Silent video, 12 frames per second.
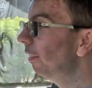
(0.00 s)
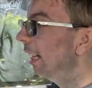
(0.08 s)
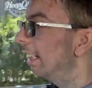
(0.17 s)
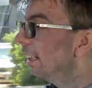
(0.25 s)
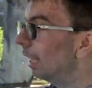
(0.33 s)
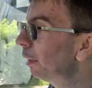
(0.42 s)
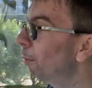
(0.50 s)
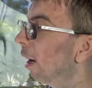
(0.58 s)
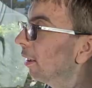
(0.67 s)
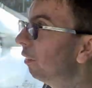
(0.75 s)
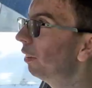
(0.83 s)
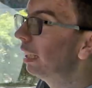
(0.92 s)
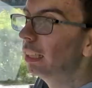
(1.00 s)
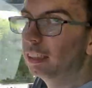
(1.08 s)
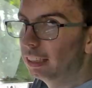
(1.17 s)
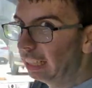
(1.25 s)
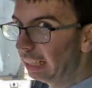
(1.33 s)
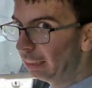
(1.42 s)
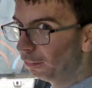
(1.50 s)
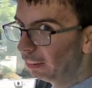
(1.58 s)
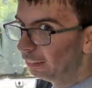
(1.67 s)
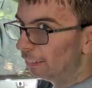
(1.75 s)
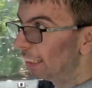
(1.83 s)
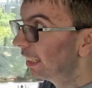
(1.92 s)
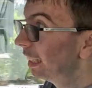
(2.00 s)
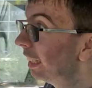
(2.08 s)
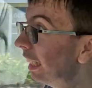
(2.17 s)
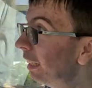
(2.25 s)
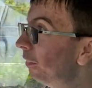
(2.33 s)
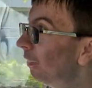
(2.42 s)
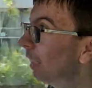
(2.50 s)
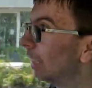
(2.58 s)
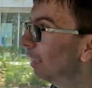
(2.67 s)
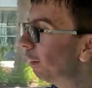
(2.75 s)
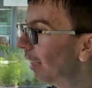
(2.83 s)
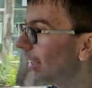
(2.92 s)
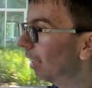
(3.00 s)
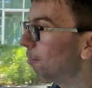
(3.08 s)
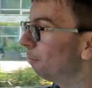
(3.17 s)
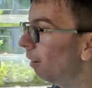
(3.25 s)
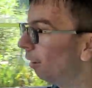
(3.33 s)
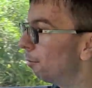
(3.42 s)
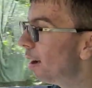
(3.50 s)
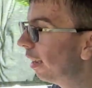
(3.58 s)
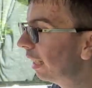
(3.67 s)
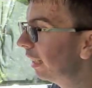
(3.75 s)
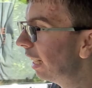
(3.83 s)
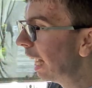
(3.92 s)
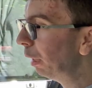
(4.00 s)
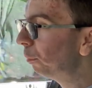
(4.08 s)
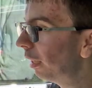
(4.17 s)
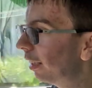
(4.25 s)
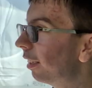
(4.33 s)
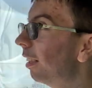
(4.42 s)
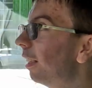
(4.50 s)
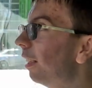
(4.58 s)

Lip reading: This is part of which is what the market is aimed at.